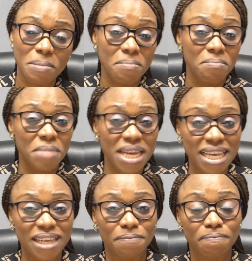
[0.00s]

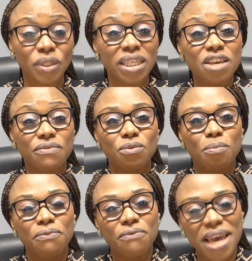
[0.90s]
Meaning, if you
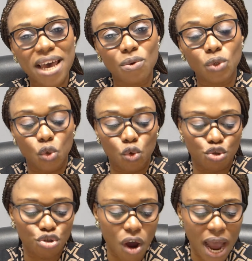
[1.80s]
fail to
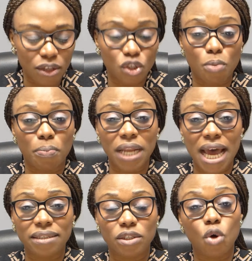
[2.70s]
draw out your
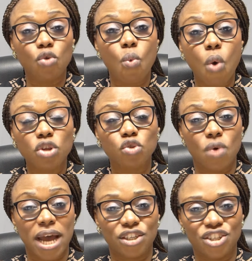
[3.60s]
plans on what
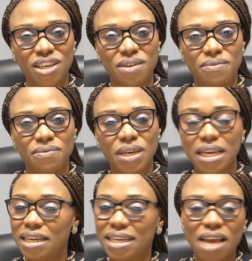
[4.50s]
to achieve,
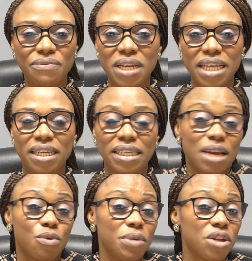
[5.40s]
definitely
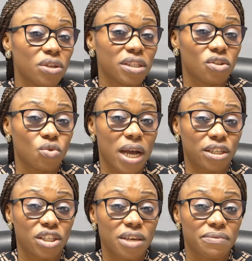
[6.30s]
there will be nothing to
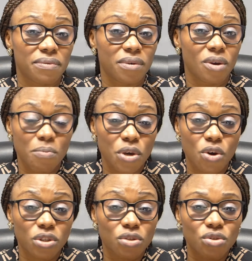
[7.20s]
achieve,
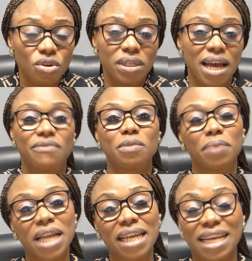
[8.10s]
because you don't have a
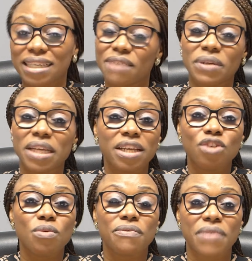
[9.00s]
plan, and definitely
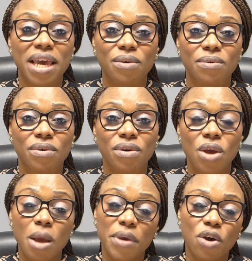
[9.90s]
you will fail,
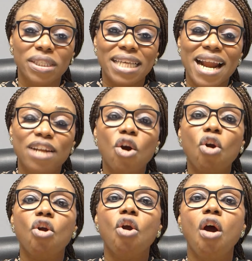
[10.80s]
because there are
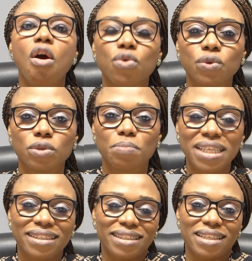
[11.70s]
no goals
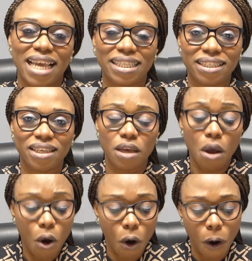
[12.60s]
being set
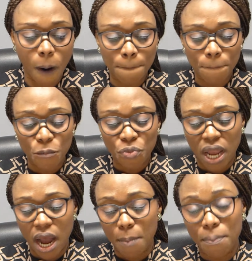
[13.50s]
or
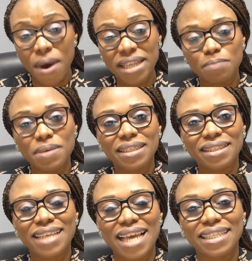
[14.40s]
points being
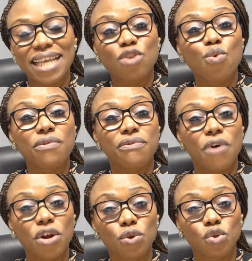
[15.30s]
set that you will
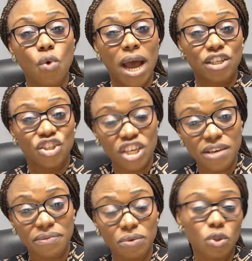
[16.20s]
follow to
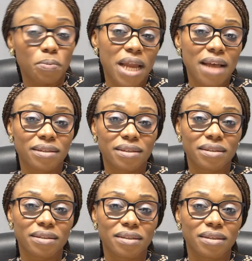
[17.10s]
achieve those plans.
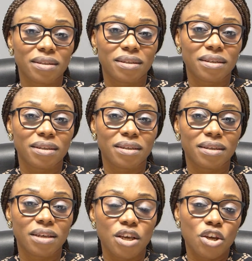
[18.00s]

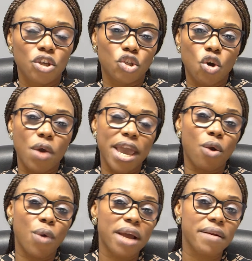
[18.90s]
So, a
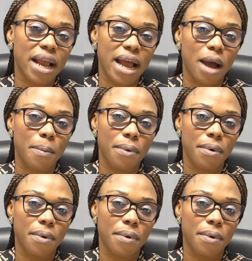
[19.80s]
quick recap.